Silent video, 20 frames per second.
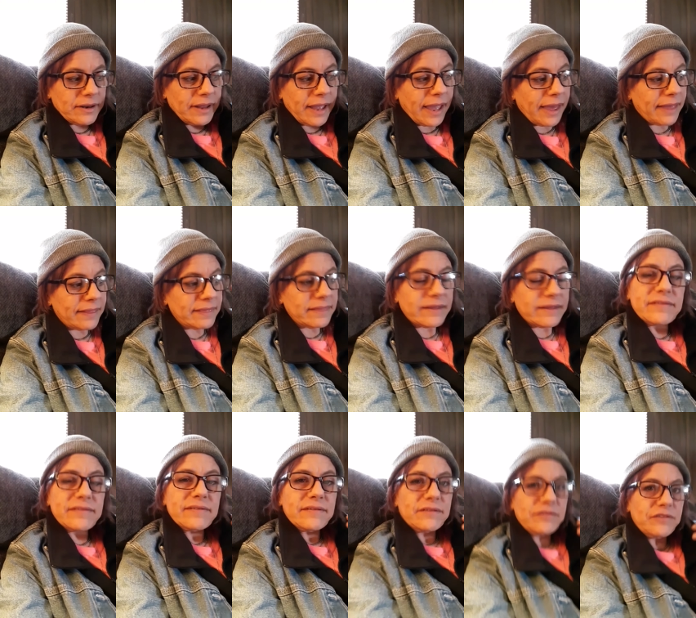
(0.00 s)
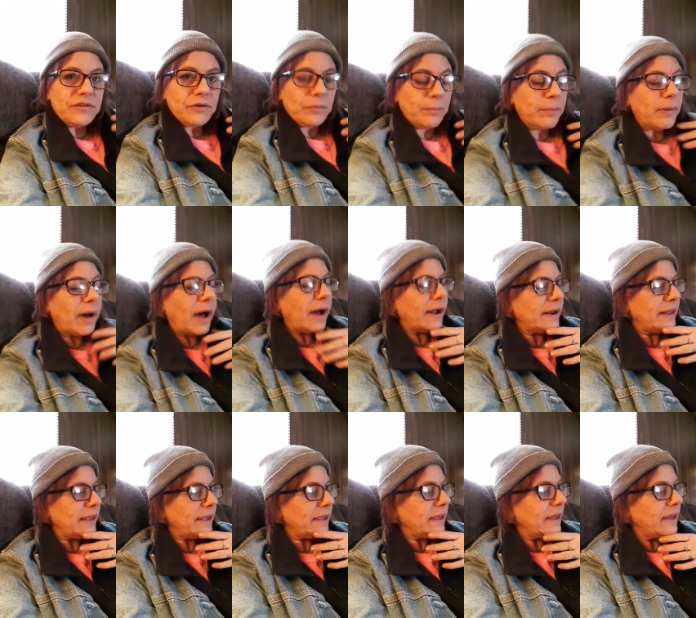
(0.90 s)
and listen to your
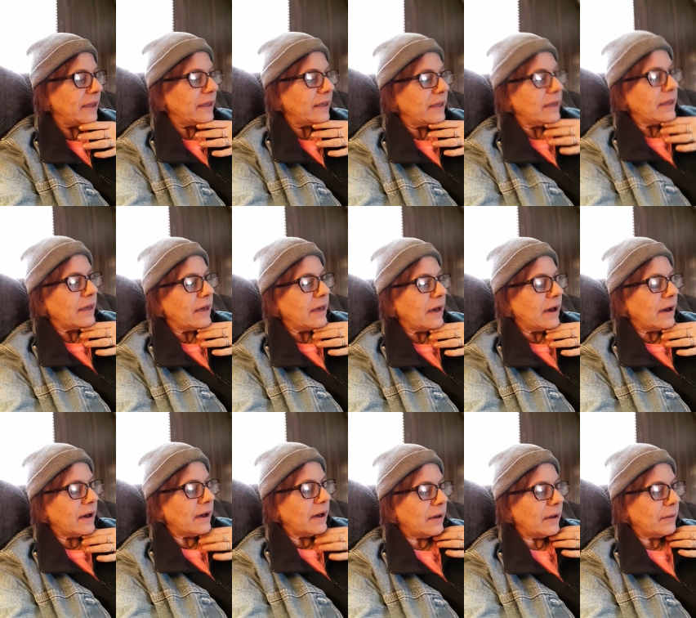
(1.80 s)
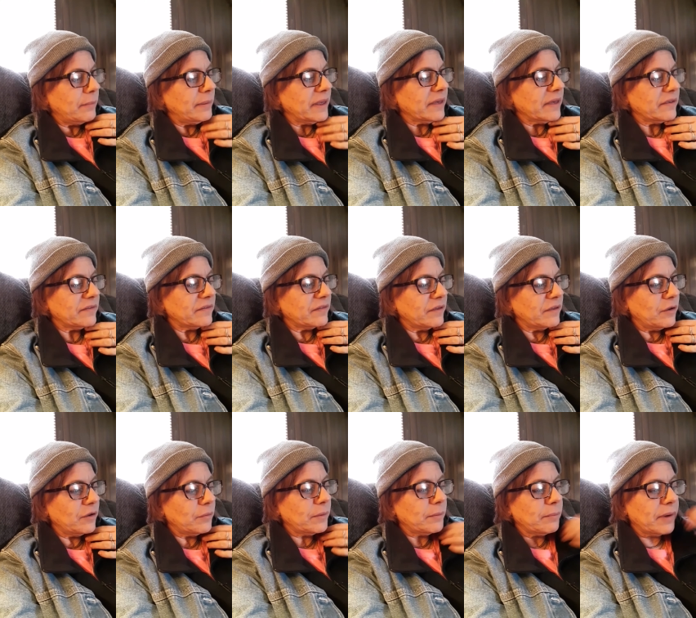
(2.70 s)
body, because the
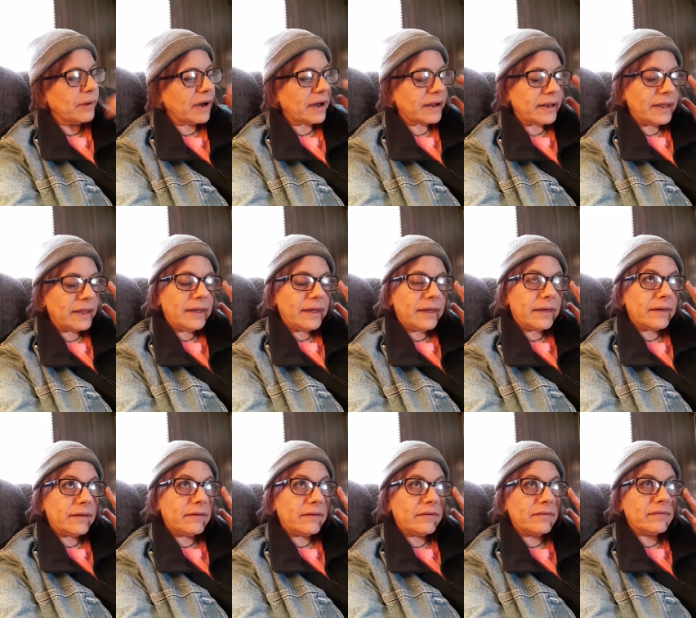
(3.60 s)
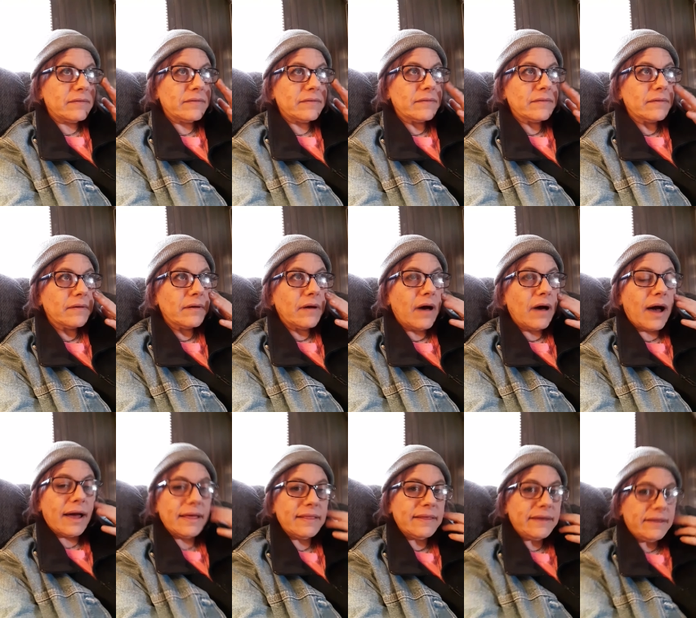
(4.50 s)
human body is
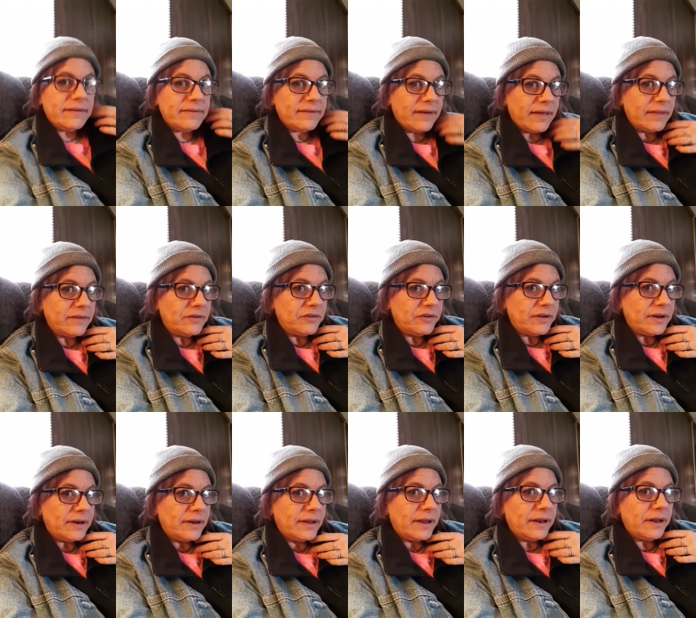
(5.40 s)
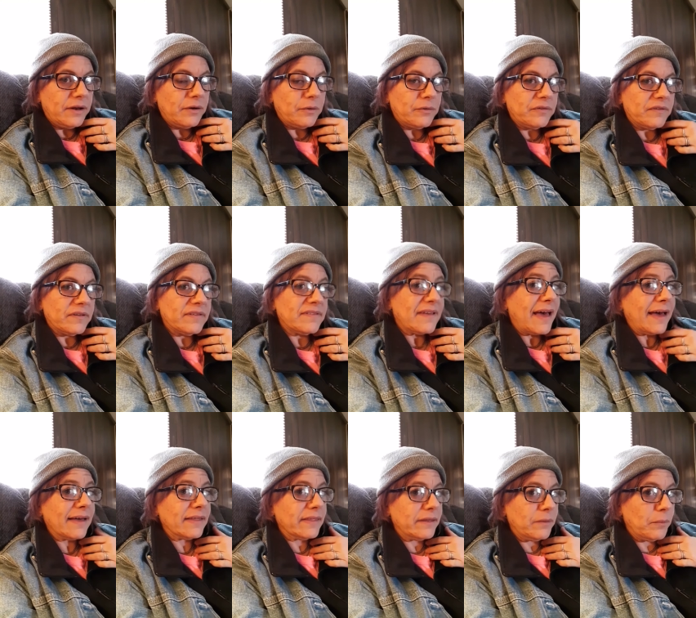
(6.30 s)
highly intelligent and it knows
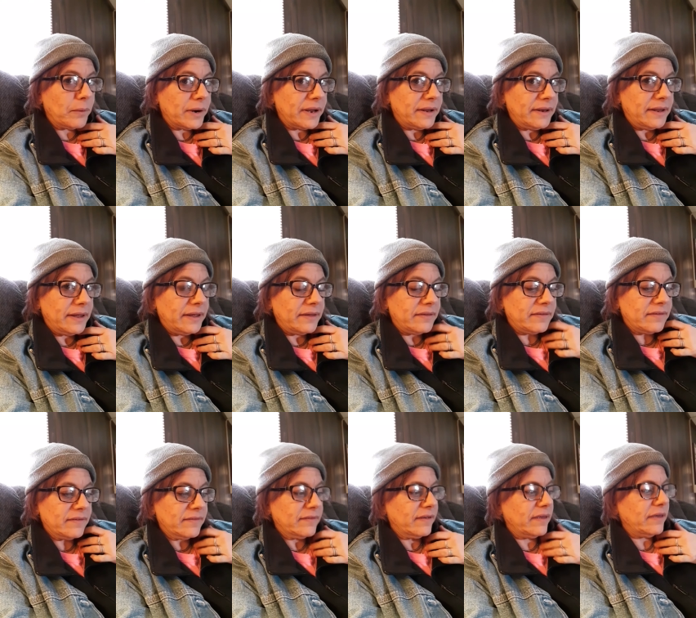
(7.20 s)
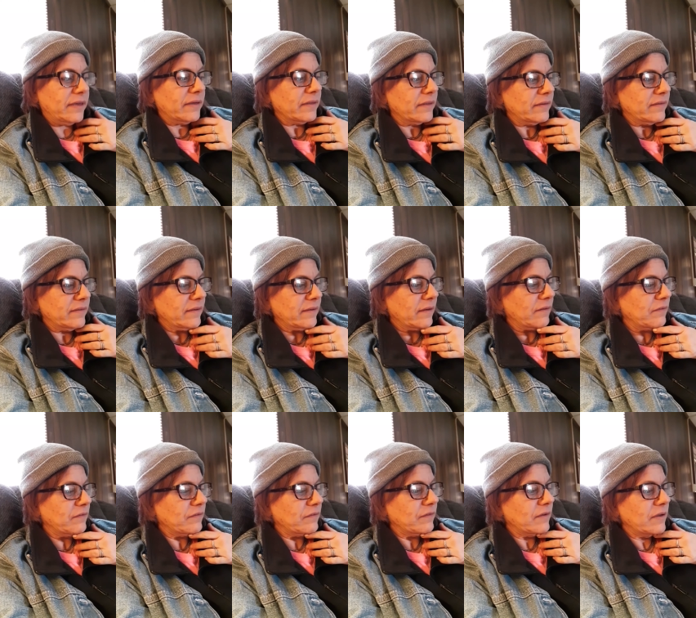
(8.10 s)
exactly what it needs to heal itself.